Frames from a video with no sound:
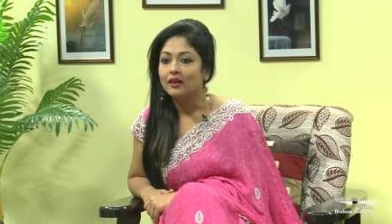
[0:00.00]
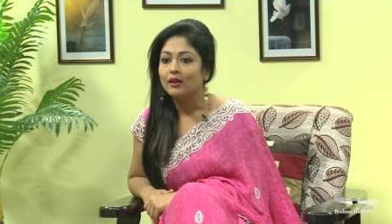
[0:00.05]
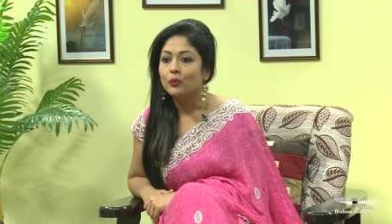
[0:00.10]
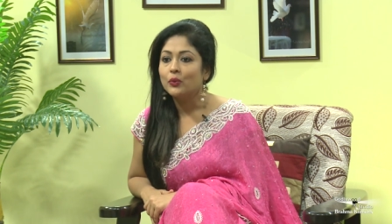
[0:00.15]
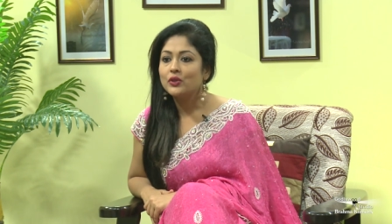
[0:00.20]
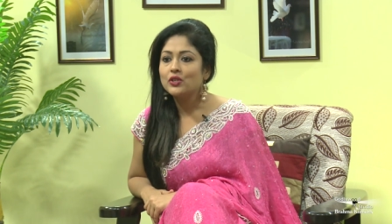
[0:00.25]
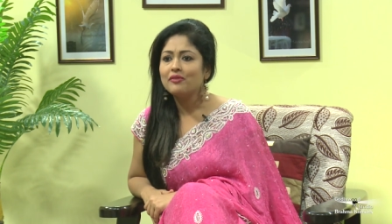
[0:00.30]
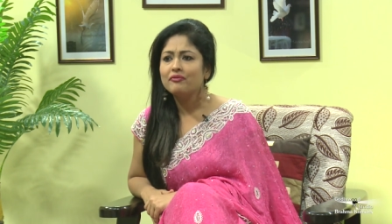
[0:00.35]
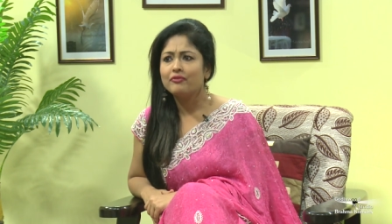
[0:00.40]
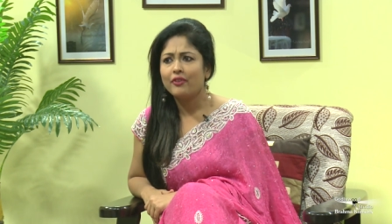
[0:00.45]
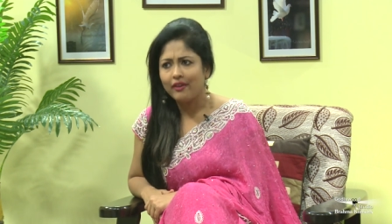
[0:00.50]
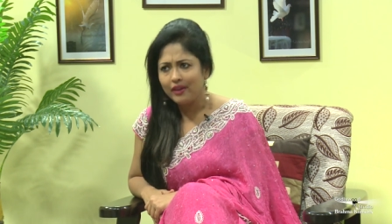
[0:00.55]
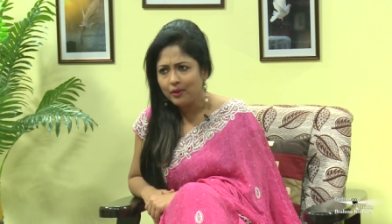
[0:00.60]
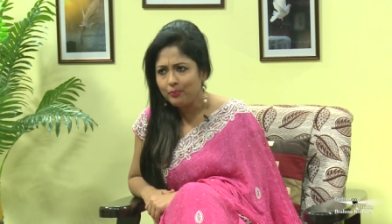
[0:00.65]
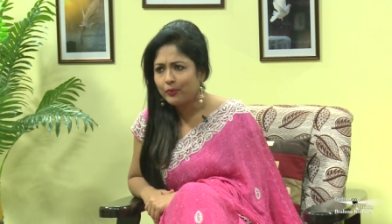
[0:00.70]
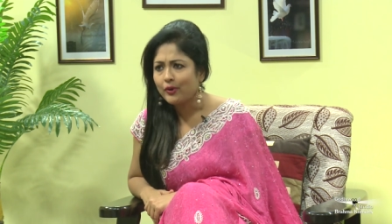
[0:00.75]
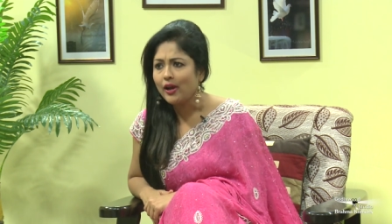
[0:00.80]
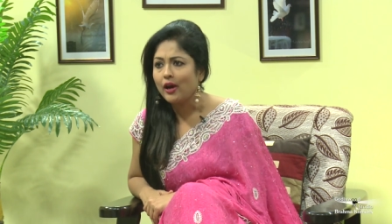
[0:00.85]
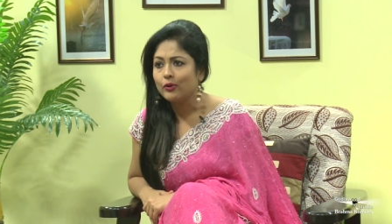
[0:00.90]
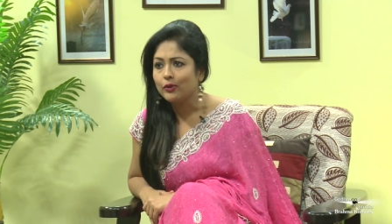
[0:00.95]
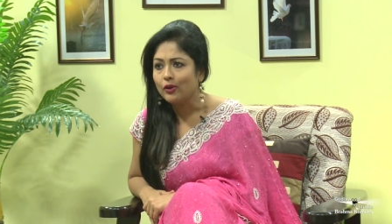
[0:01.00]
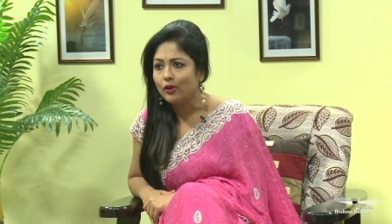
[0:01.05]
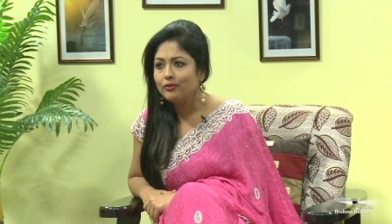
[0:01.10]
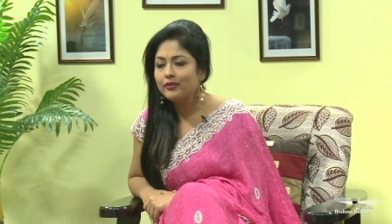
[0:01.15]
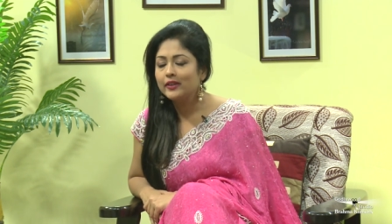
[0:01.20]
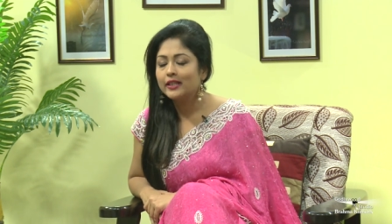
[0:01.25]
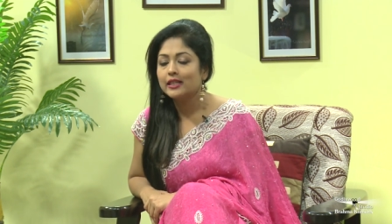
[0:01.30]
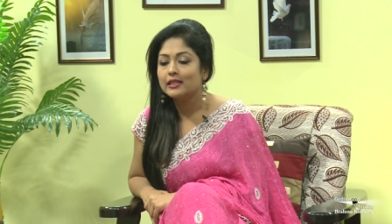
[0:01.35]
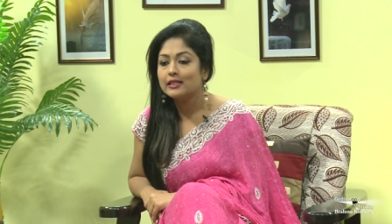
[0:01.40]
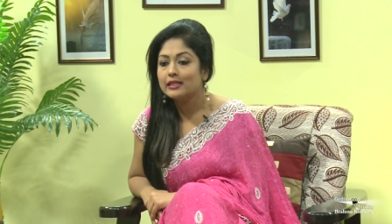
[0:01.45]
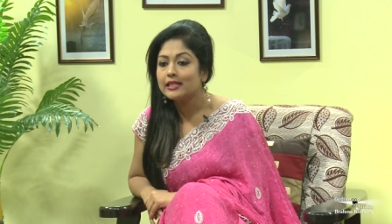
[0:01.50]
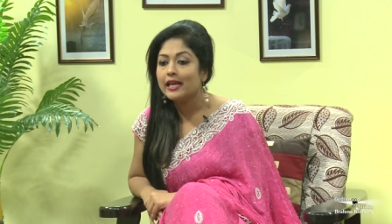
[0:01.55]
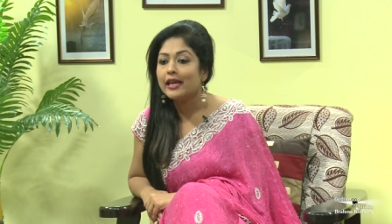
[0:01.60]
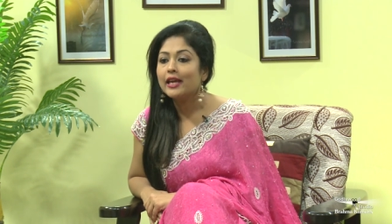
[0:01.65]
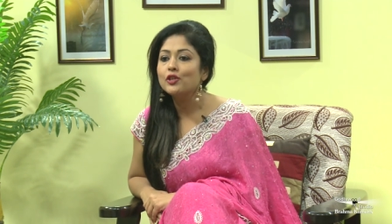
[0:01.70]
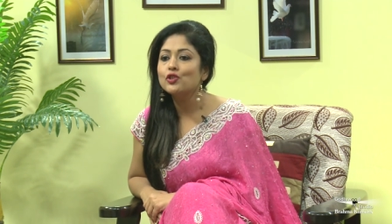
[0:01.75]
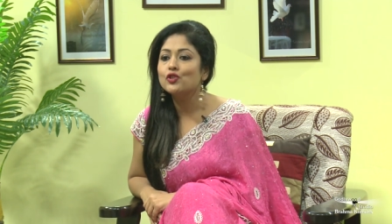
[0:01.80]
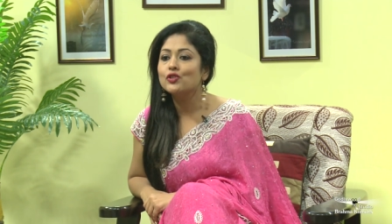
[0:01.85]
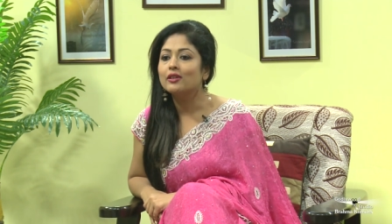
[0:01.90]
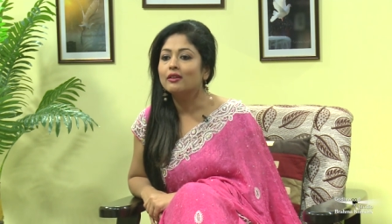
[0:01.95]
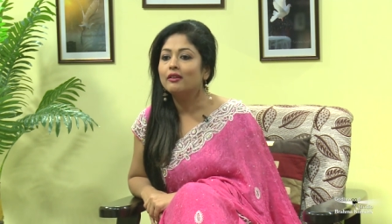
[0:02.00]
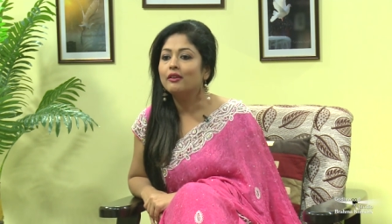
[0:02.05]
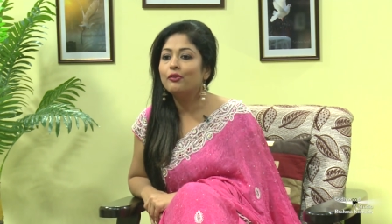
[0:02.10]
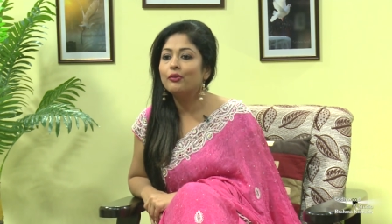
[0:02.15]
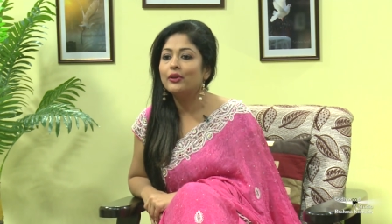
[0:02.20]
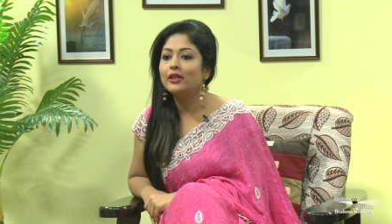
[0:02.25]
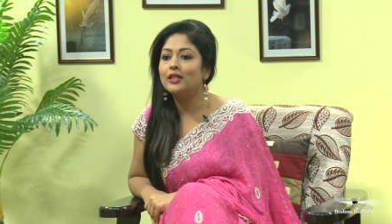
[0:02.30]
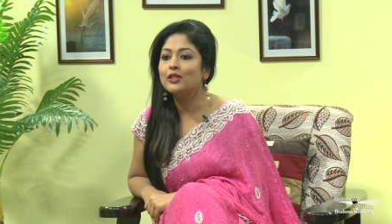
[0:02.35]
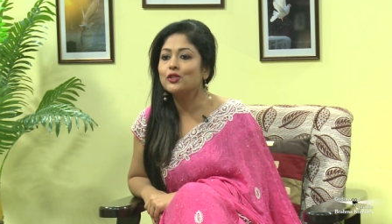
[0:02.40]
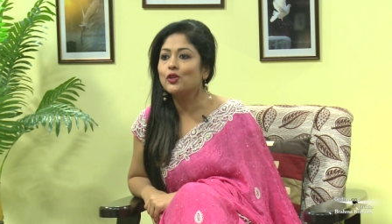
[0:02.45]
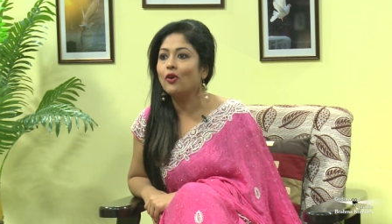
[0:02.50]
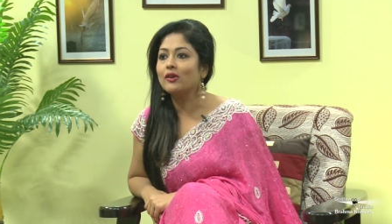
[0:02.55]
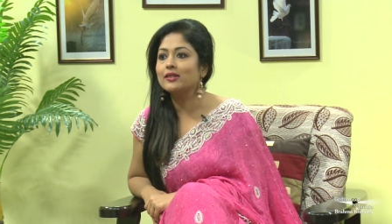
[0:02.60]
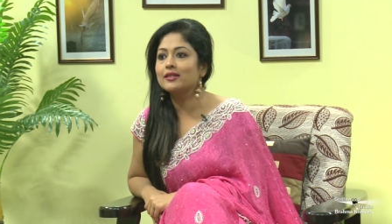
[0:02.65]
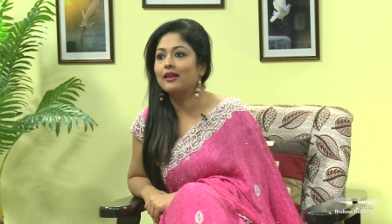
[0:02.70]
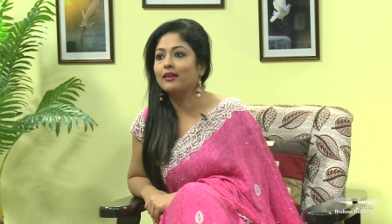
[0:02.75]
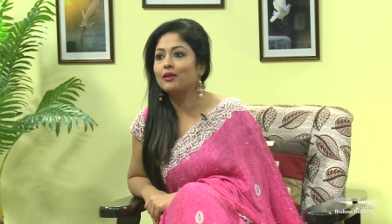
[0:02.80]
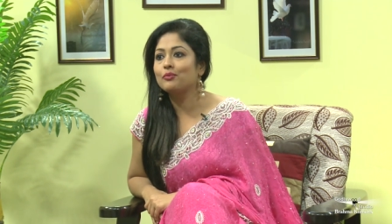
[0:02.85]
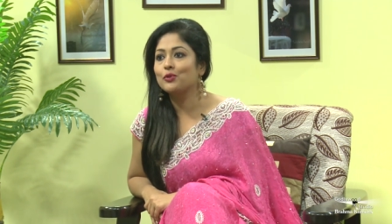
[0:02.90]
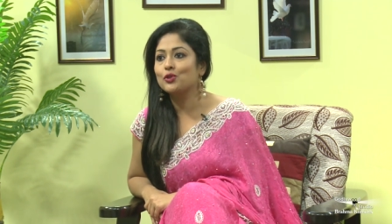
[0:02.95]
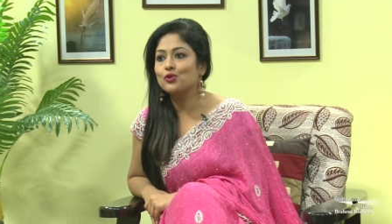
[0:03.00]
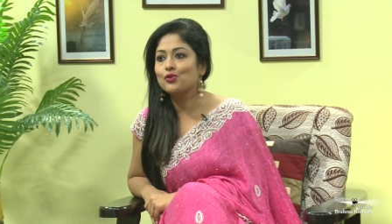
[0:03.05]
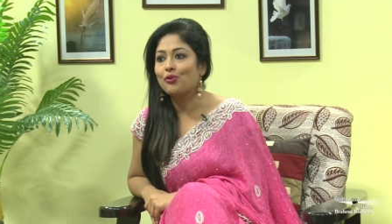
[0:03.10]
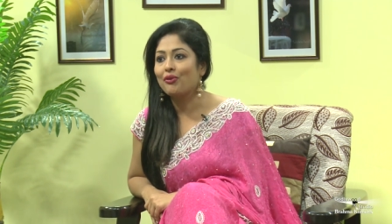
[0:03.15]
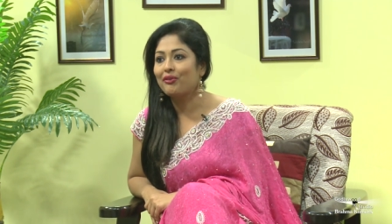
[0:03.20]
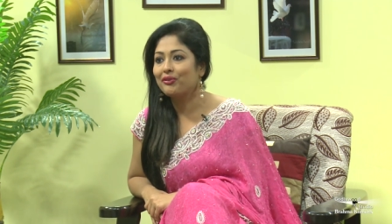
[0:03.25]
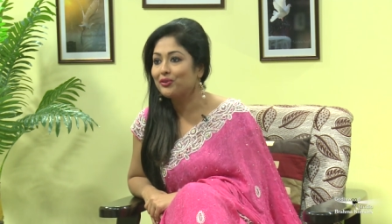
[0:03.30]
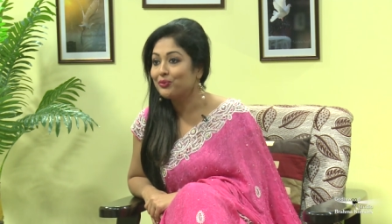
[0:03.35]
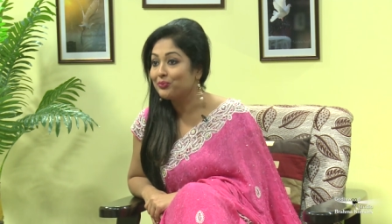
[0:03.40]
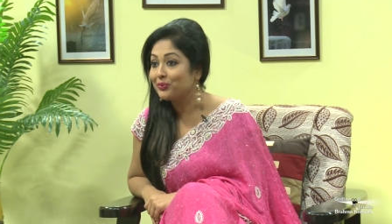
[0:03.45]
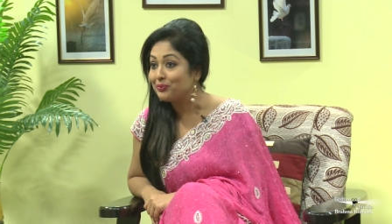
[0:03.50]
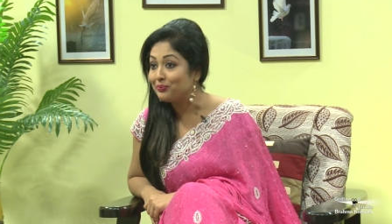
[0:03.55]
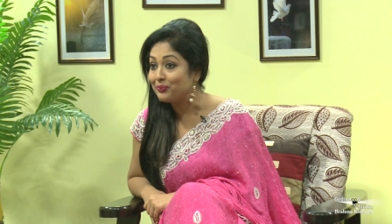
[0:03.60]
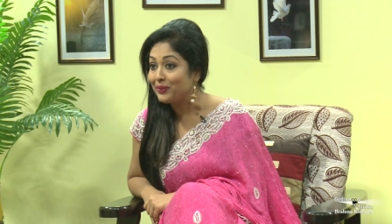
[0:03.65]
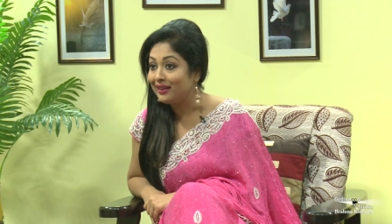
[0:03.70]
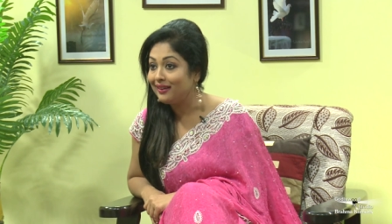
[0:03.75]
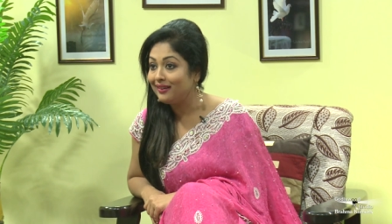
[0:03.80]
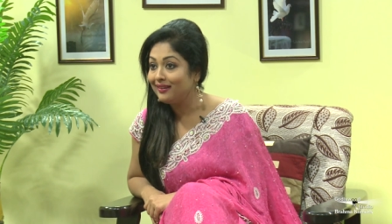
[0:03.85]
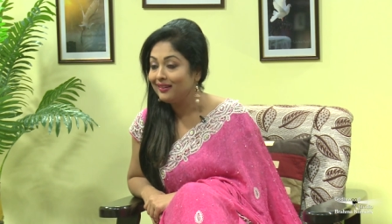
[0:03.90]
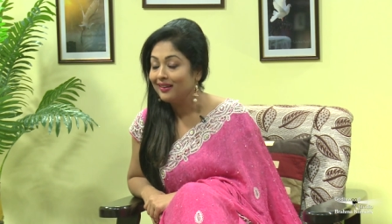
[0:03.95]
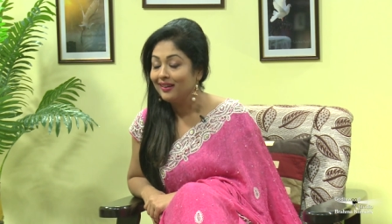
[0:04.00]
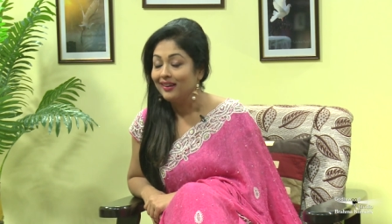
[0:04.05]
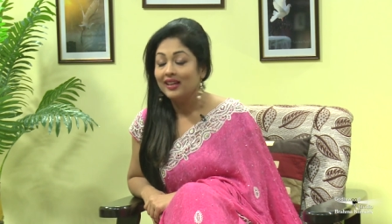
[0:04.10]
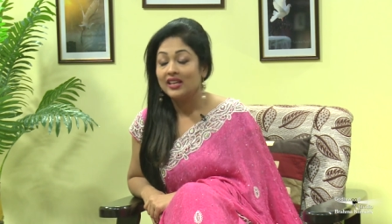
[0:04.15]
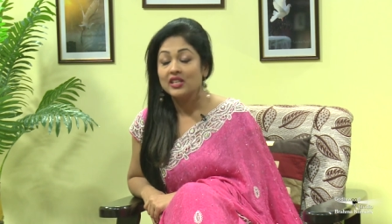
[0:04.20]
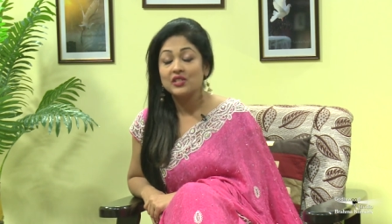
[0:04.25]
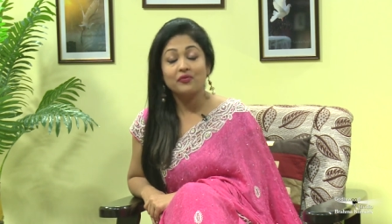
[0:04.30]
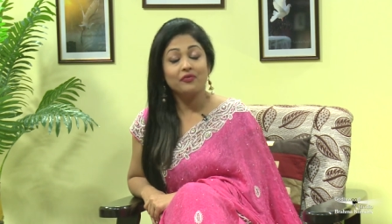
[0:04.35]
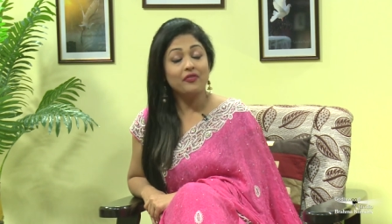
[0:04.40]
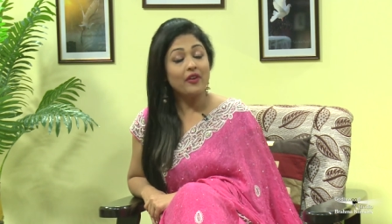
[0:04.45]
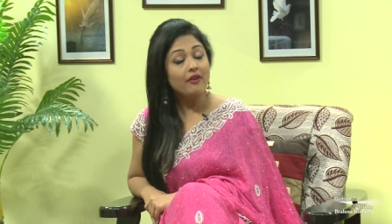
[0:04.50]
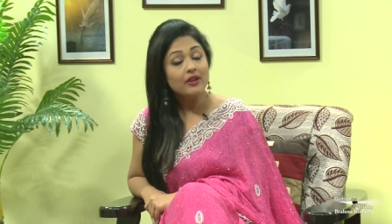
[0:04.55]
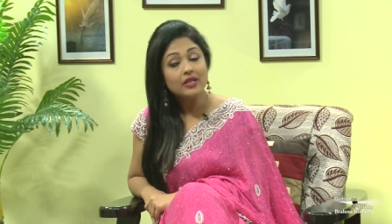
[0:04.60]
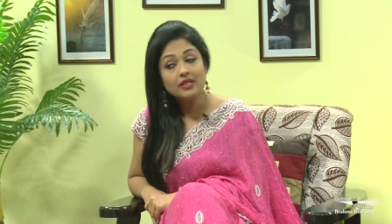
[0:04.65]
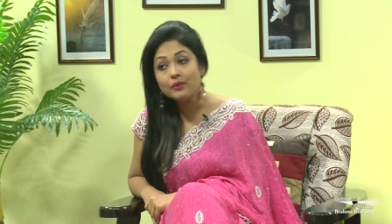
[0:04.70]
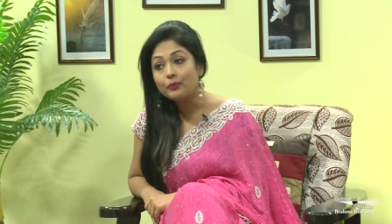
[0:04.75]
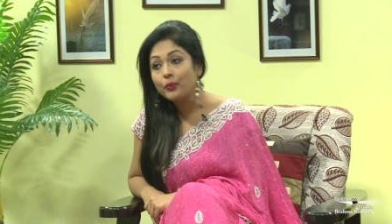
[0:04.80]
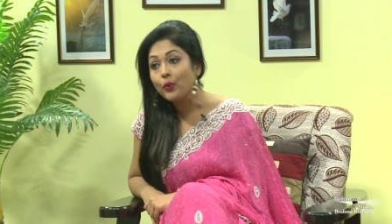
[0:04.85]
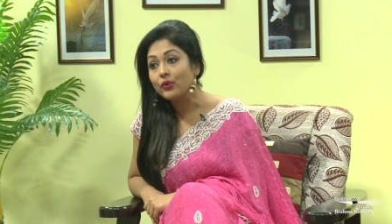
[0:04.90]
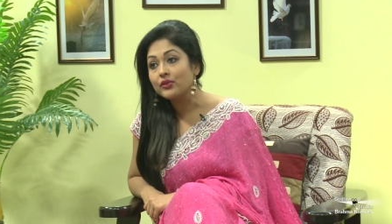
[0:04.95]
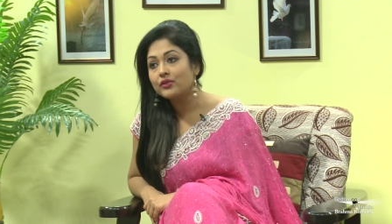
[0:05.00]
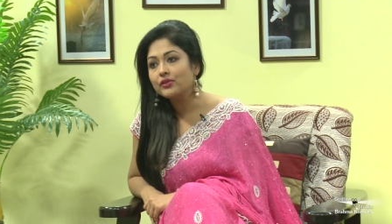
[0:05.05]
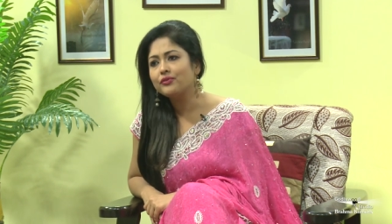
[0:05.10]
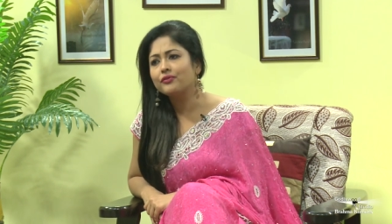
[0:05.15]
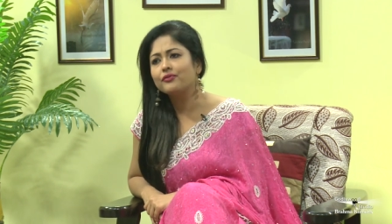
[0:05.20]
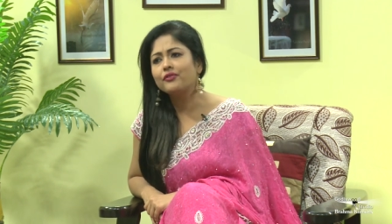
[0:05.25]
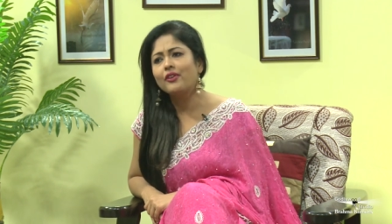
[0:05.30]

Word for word: which I'm very proud of. At this age, he really talks like a mature human being. Mm. He's very supportive,